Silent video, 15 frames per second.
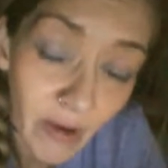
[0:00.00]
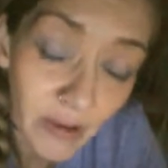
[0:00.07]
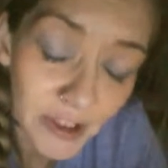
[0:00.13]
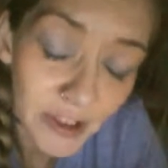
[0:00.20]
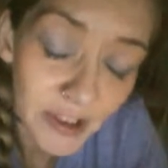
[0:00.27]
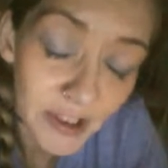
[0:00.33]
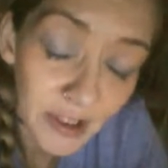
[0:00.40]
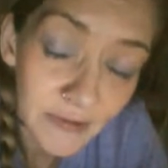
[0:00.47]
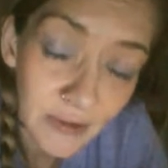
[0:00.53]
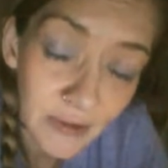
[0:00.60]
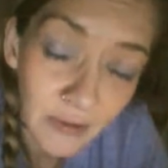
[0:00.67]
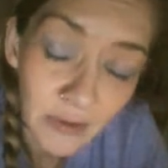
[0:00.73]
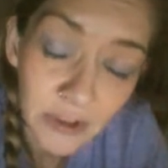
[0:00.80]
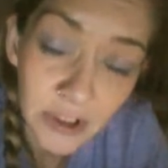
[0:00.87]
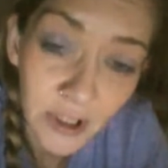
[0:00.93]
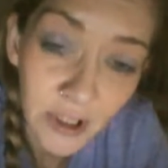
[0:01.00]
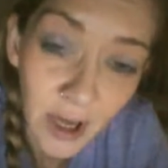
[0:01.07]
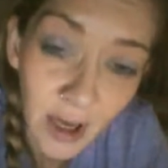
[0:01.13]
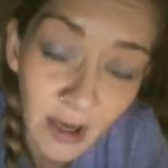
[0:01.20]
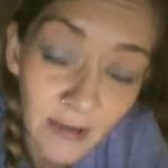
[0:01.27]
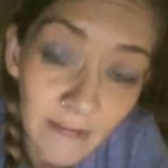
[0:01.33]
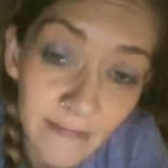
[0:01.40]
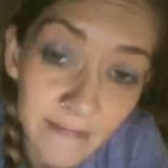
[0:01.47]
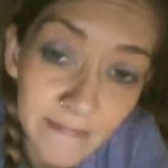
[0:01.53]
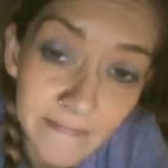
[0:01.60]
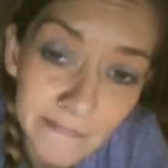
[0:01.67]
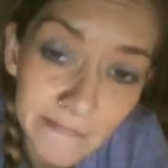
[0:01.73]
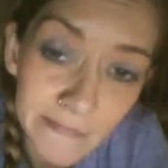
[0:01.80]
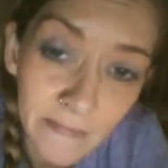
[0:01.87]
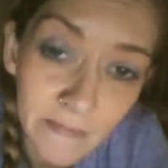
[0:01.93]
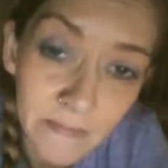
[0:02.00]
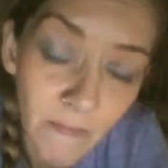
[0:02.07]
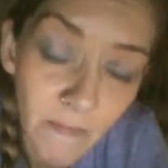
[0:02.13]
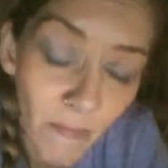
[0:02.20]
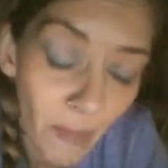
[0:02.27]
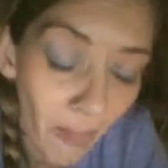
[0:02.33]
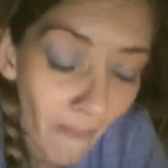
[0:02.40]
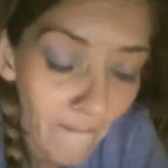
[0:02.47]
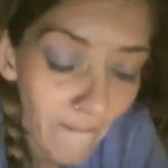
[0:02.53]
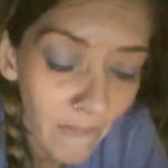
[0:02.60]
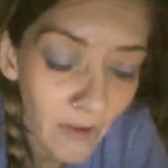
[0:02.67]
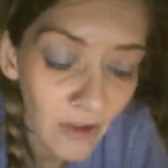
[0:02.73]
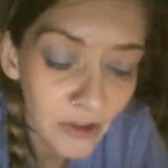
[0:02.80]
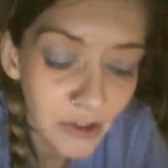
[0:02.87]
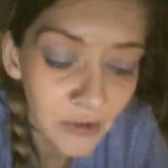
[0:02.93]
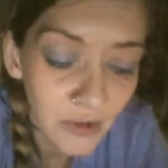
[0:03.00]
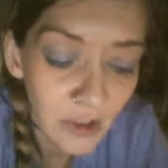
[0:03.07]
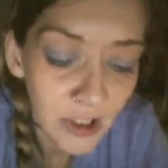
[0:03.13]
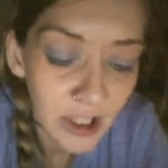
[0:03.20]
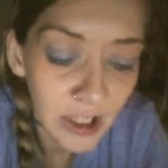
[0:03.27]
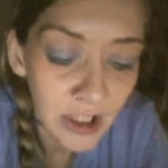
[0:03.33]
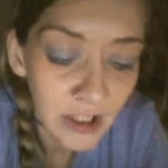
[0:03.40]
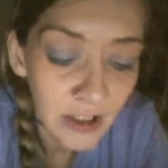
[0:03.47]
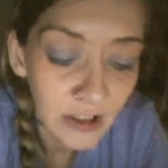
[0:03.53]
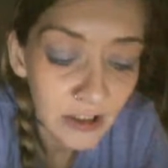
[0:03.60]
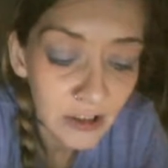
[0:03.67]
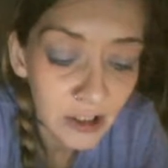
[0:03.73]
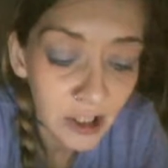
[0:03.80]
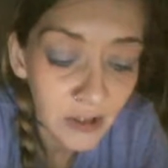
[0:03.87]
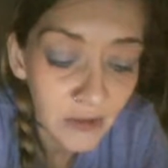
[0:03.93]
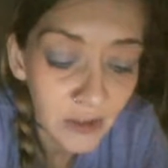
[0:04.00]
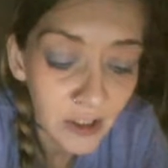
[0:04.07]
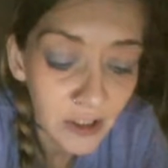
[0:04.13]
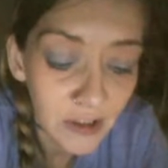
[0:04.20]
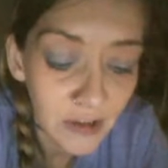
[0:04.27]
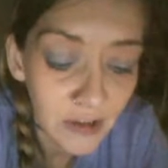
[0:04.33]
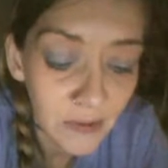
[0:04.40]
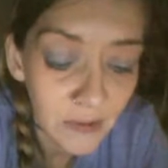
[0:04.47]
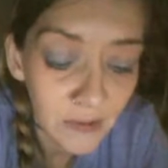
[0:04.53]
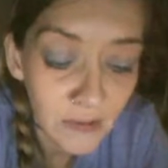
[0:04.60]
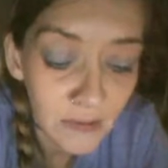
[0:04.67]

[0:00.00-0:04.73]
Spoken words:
She suffered when she died. She really did, and she was